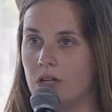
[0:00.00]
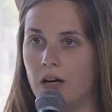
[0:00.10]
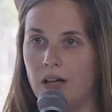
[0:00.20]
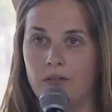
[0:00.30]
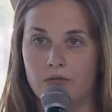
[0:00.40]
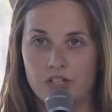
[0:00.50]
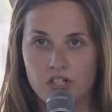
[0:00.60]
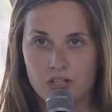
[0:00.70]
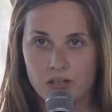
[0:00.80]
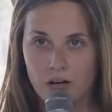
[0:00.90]

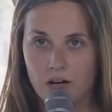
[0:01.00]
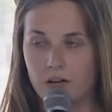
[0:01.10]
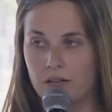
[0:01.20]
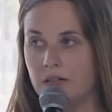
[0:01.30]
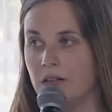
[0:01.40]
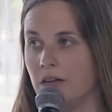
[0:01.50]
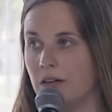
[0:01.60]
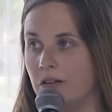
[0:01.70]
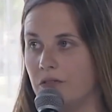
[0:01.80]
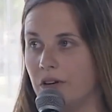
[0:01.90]
leverage on
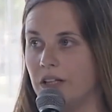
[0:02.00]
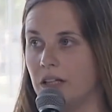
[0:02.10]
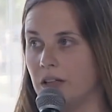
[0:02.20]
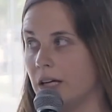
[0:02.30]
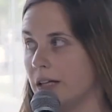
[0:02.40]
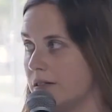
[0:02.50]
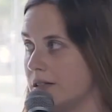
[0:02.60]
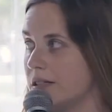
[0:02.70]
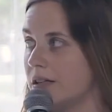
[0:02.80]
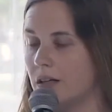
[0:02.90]
the fighting
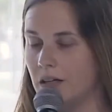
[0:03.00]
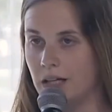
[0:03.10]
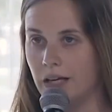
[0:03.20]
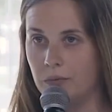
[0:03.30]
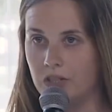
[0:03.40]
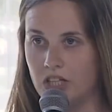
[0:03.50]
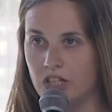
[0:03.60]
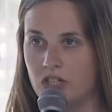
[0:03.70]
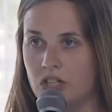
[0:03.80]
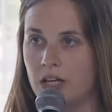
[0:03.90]
against climate
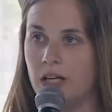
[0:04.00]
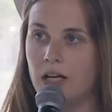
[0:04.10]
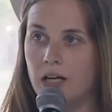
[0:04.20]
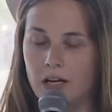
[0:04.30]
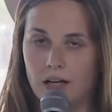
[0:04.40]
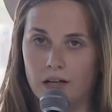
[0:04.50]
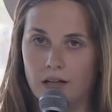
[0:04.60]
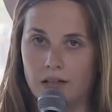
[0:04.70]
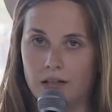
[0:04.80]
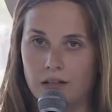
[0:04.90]
change.
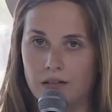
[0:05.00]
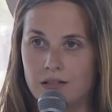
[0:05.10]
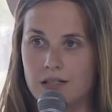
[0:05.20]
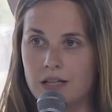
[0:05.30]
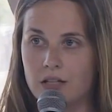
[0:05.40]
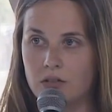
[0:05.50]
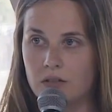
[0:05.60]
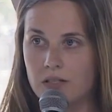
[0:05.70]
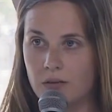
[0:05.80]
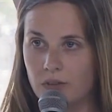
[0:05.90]
This is
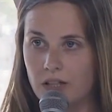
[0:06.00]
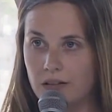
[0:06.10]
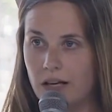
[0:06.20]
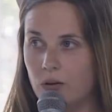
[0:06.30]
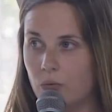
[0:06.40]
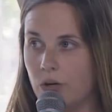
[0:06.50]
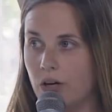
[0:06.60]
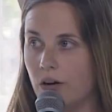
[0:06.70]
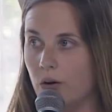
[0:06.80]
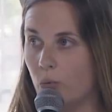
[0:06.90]
actually something that
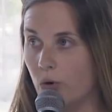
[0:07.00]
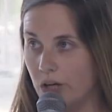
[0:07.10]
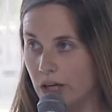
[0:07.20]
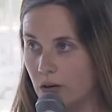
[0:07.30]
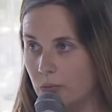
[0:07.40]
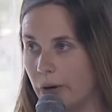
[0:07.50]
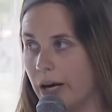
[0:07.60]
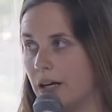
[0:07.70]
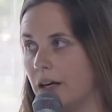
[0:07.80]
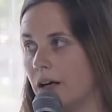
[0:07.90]
we are working on
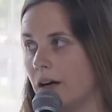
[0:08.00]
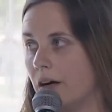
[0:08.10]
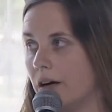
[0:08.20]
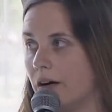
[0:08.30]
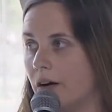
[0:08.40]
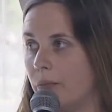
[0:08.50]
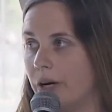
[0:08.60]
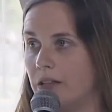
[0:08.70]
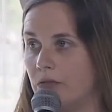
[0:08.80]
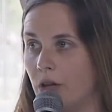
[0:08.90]
backing
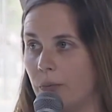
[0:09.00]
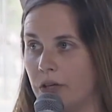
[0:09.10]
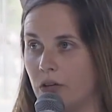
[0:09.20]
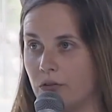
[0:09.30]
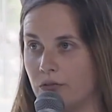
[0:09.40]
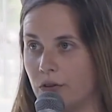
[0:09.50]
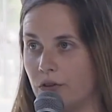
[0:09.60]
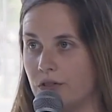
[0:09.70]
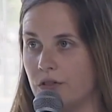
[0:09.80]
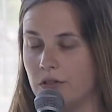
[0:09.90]
by developing our
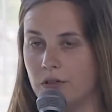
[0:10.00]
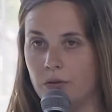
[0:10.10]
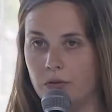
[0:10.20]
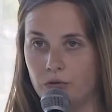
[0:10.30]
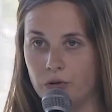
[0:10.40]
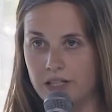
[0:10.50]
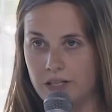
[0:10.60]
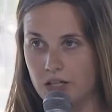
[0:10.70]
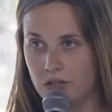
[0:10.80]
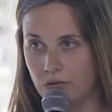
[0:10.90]
first
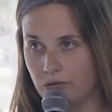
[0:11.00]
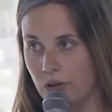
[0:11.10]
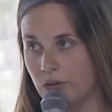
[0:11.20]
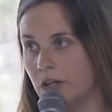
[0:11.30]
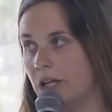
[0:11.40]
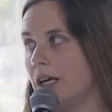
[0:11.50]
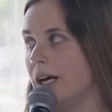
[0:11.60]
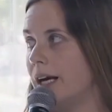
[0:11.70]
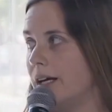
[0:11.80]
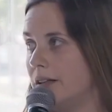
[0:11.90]
reforestation fund,
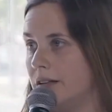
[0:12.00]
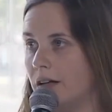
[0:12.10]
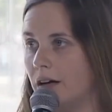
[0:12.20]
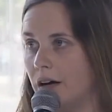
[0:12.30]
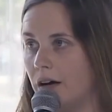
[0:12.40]
and